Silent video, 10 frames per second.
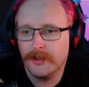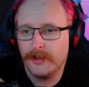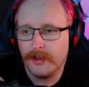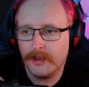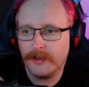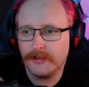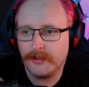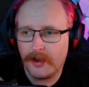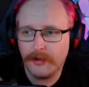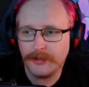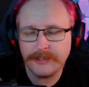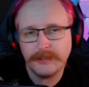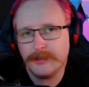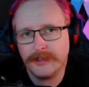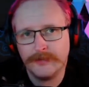And I want to see
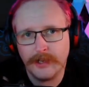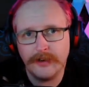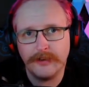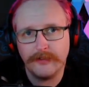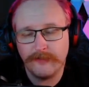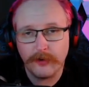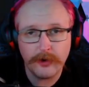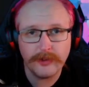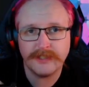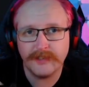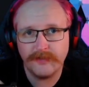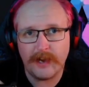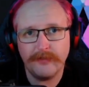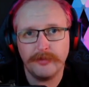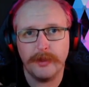what they've done for the
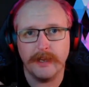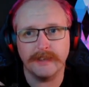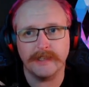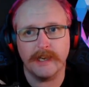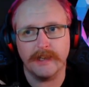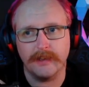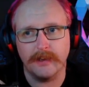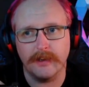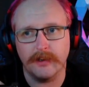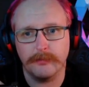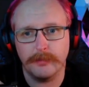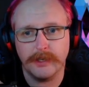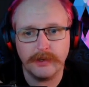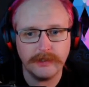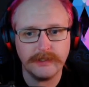survival players out there,
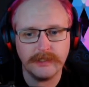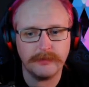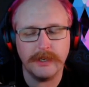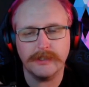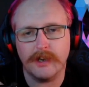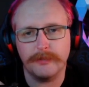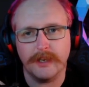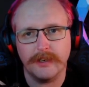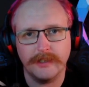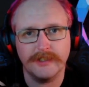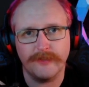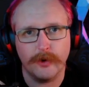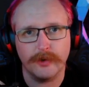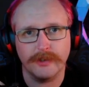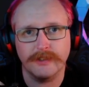because this major update is
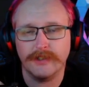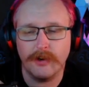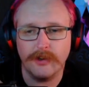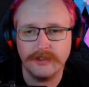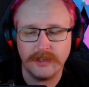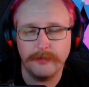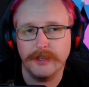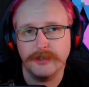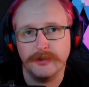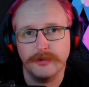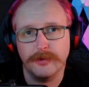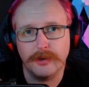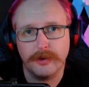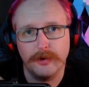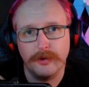focused on something new
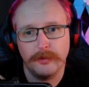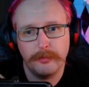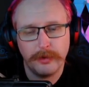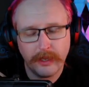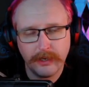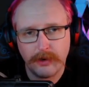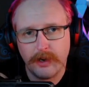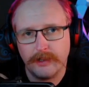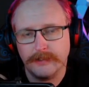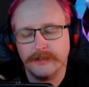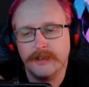called Playgrounds.